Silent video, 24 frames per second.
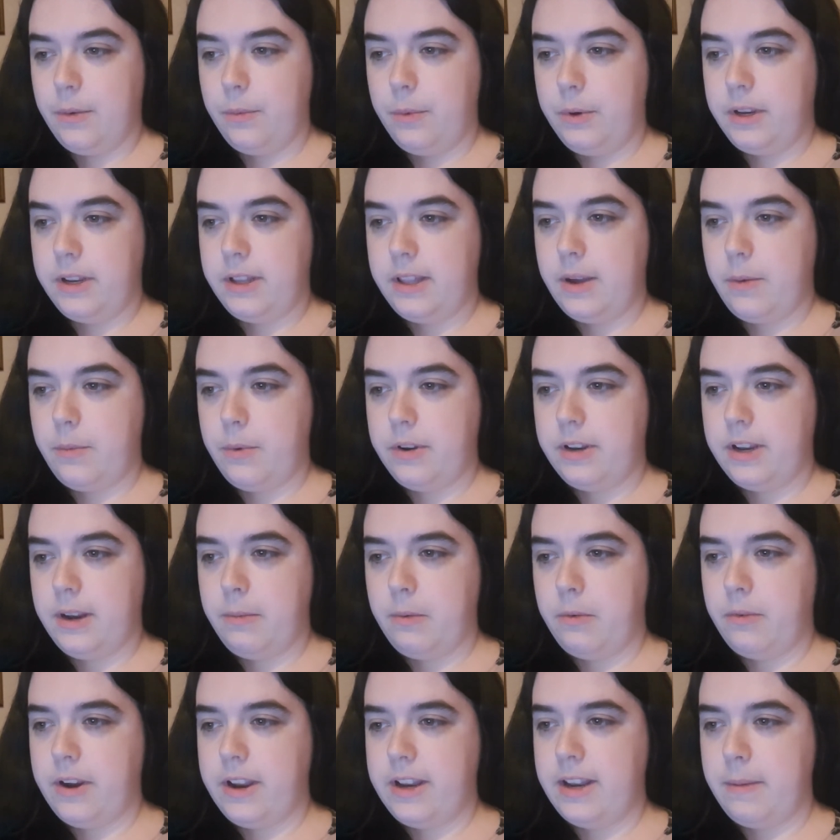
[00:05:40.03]
We did that one time
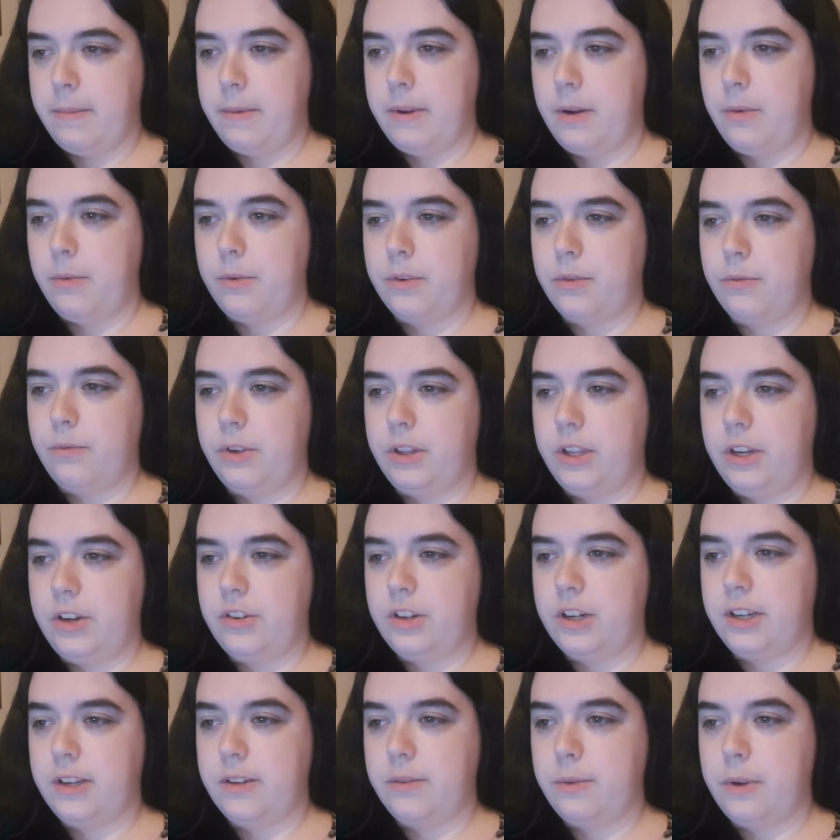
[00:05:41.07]
already, but it was a really
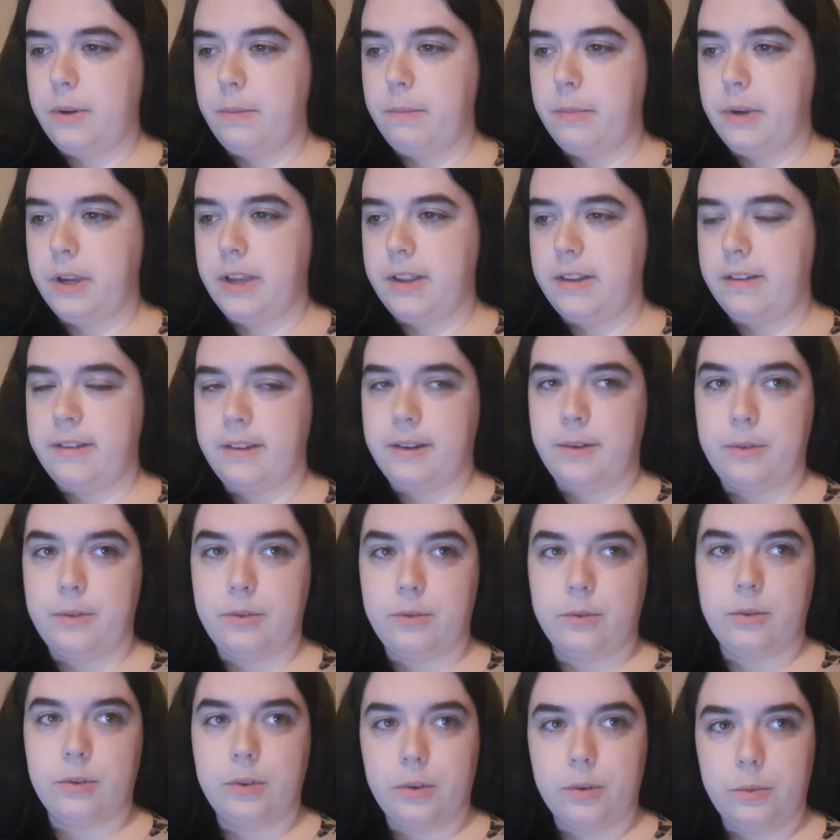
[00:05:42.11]
shite swim because it was
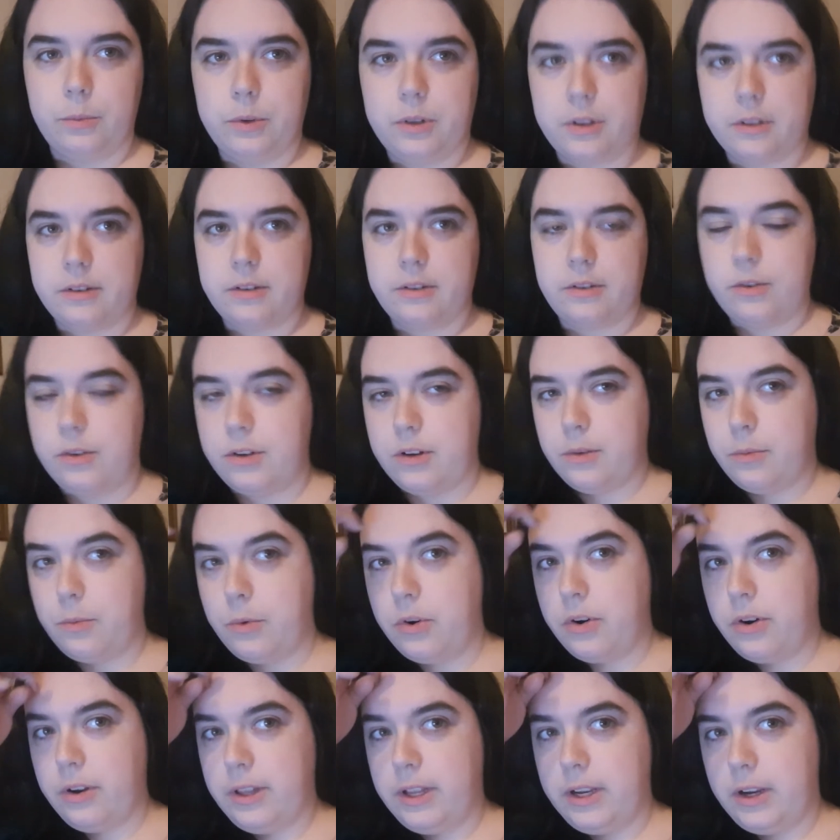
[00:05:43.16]
so cold we just stood in the
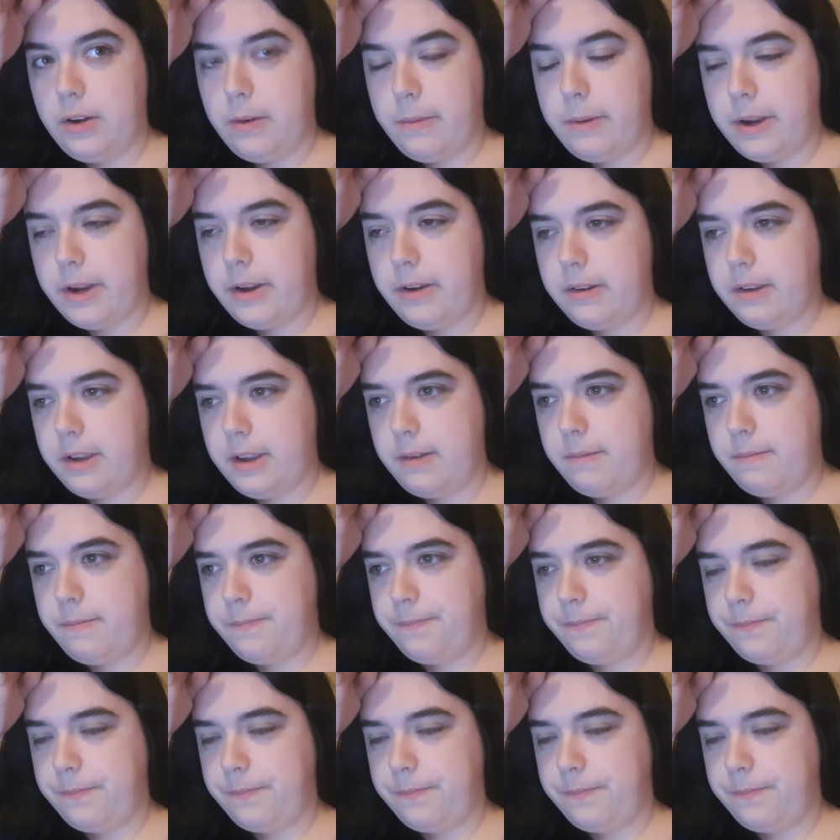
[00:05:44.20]
water and then got back out again.